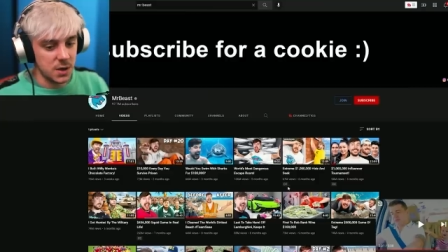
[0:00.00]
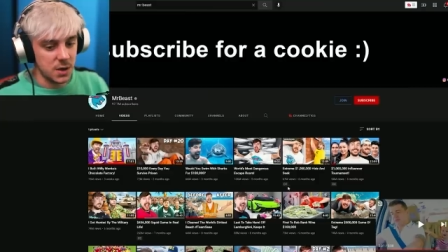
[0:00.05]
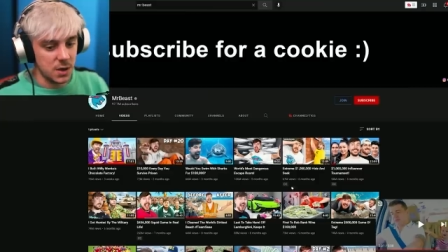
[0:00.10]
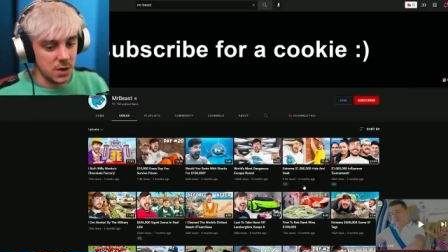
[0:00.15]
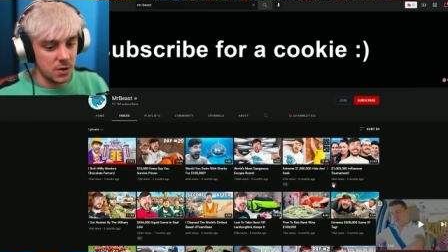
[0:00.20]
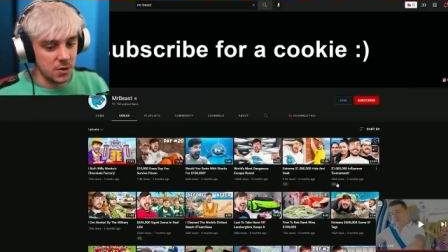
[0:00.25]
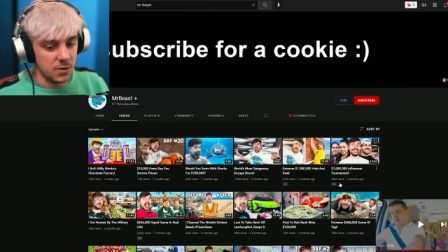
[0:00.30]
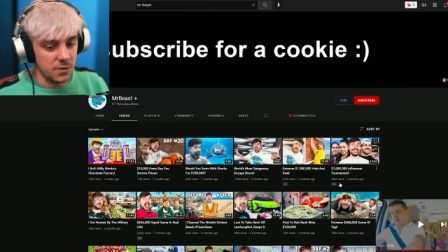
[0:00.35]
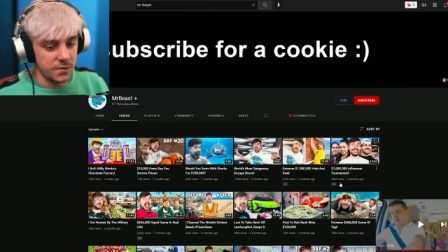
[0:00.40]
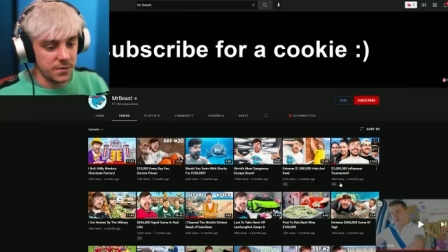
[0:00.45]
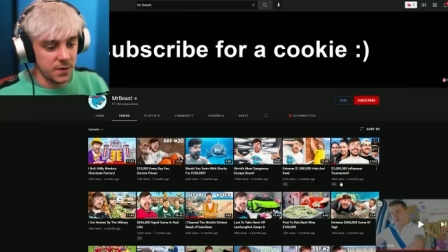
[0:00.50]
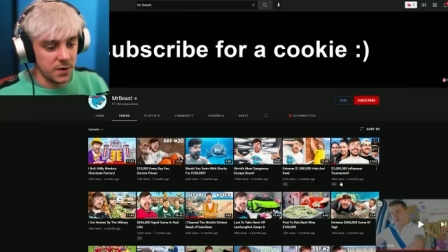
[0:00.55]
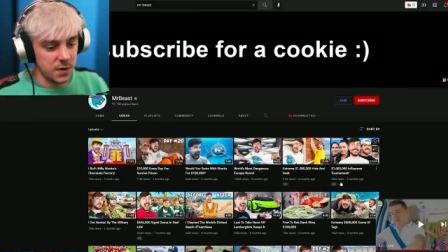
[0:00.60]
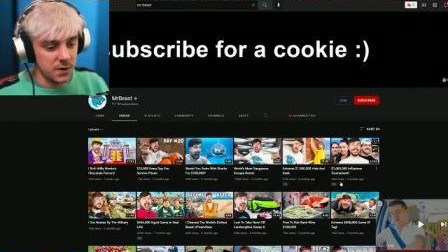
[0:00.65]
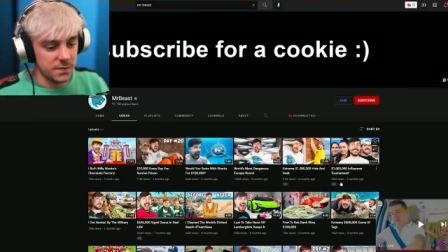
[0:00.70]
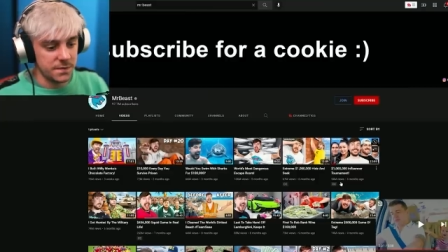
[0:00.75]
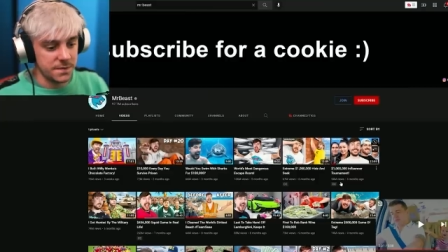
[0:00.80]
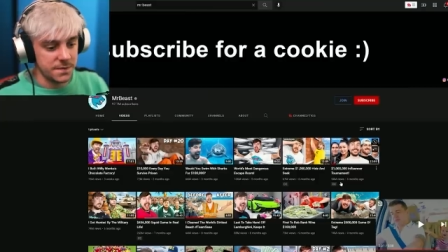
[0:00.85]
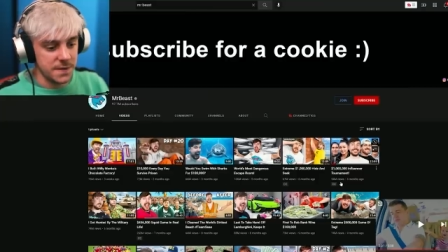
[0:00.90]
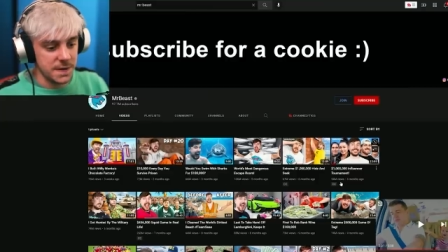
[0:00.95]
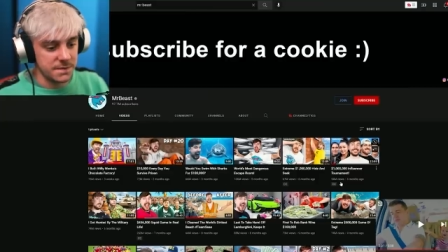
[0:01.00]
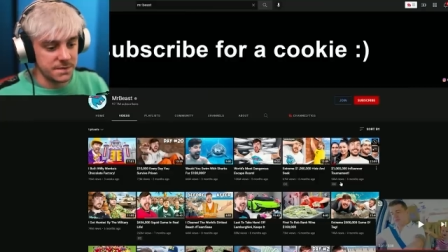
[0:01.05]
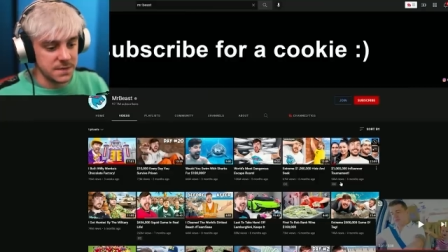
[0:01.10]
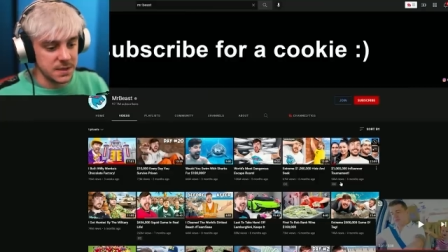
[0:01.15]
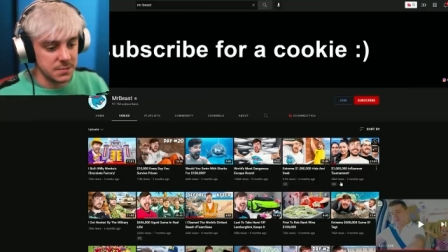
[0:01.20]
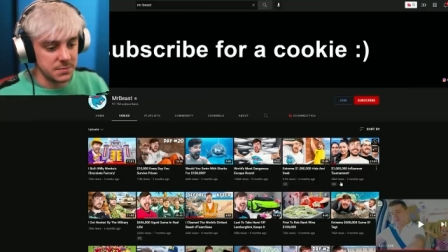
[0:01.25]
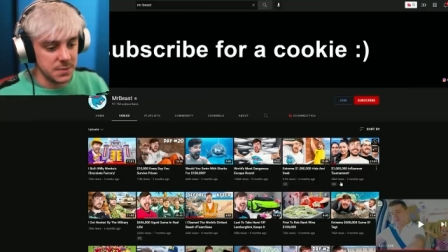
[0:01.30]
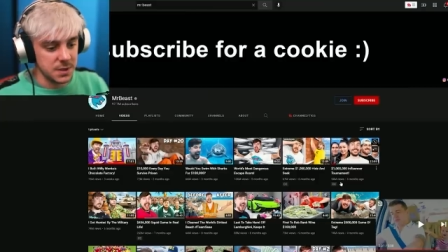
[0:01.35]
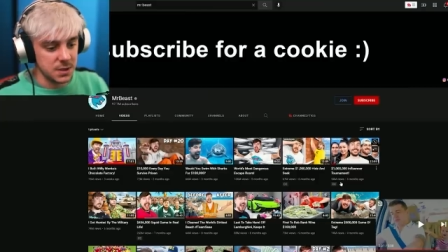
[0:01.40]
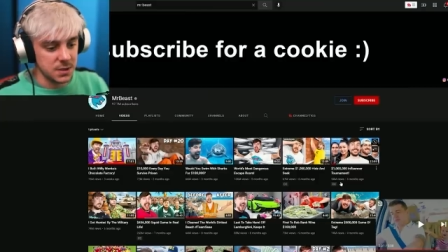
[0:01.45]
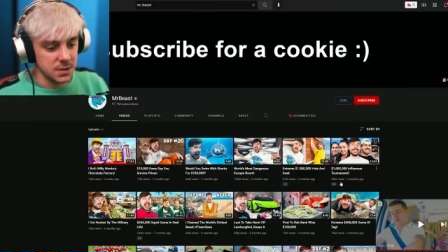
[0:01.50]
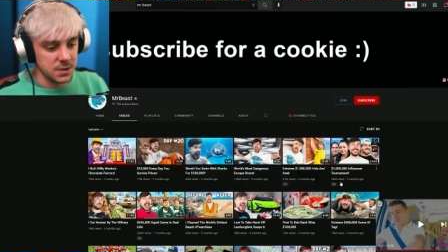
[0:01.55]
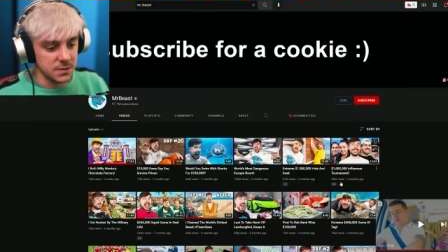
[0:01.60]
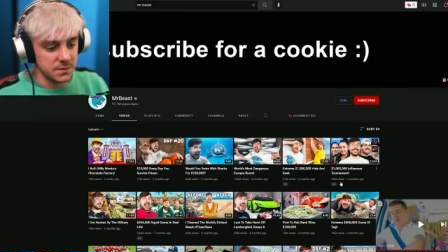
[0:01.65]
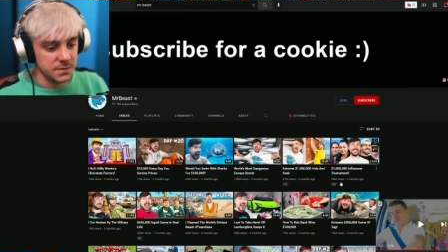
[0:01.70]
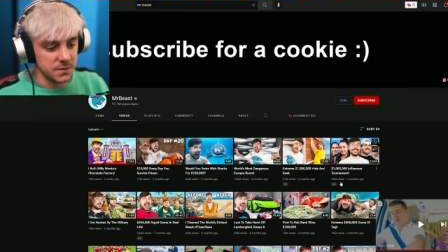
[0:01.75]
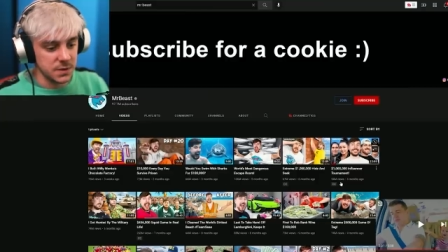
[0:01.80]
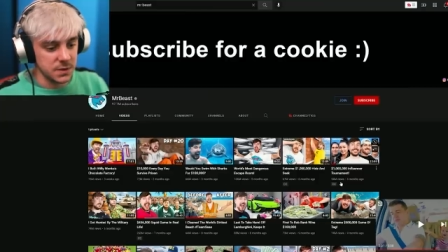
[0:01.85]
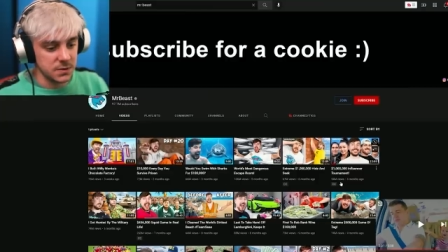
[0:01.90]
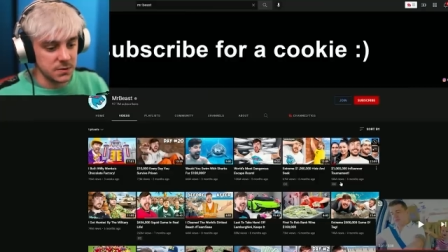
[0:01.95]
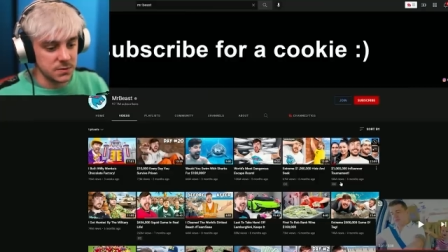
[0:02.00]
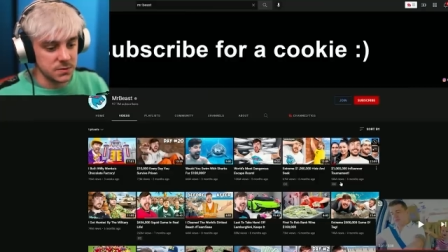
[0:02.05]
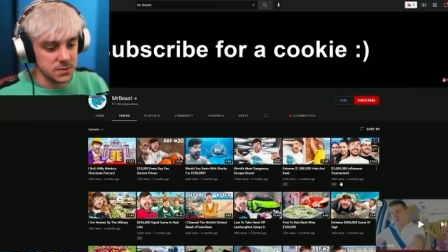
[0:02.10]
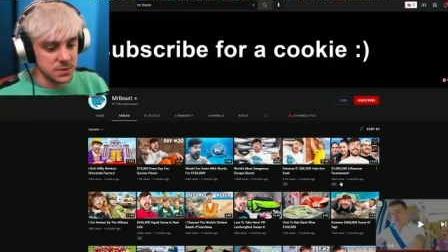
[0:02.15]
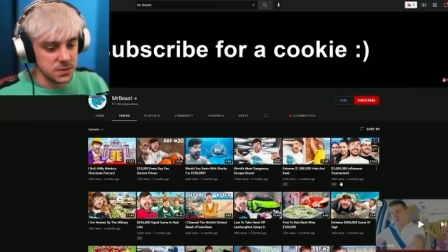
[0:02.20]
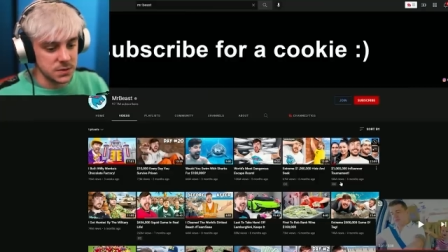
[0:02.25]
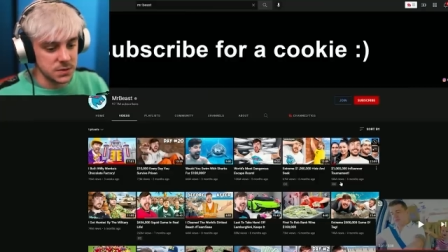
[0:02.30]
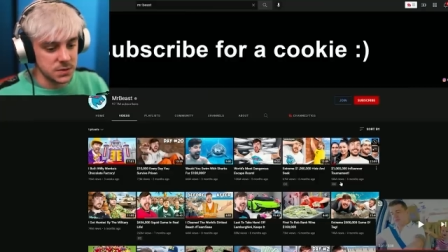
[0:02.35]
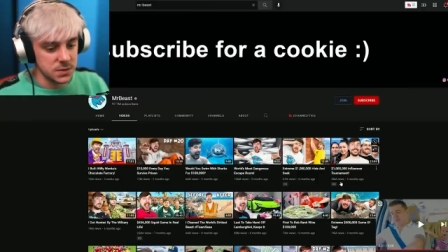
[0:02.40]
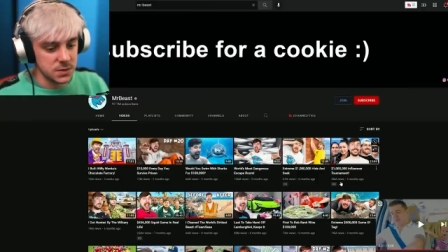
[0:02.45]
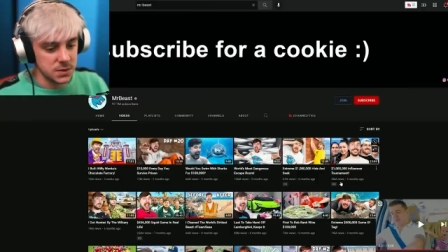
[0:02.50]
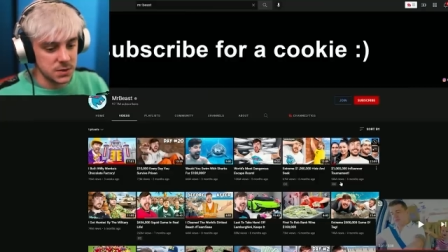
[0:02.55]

over 50 million views.